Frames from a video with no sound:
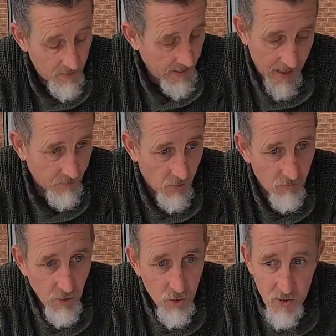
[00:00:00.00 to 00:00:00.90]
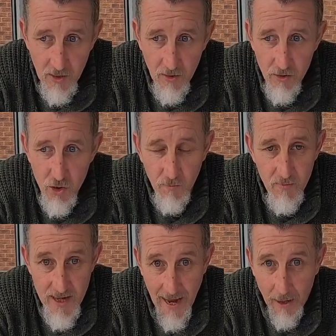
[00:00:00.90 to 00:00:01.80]
I mean, I've got reels
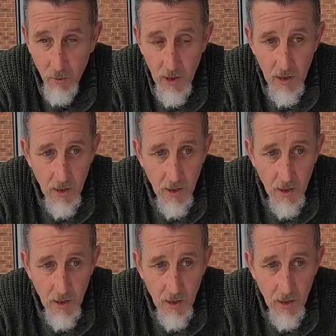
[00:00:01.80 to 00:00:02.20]
now.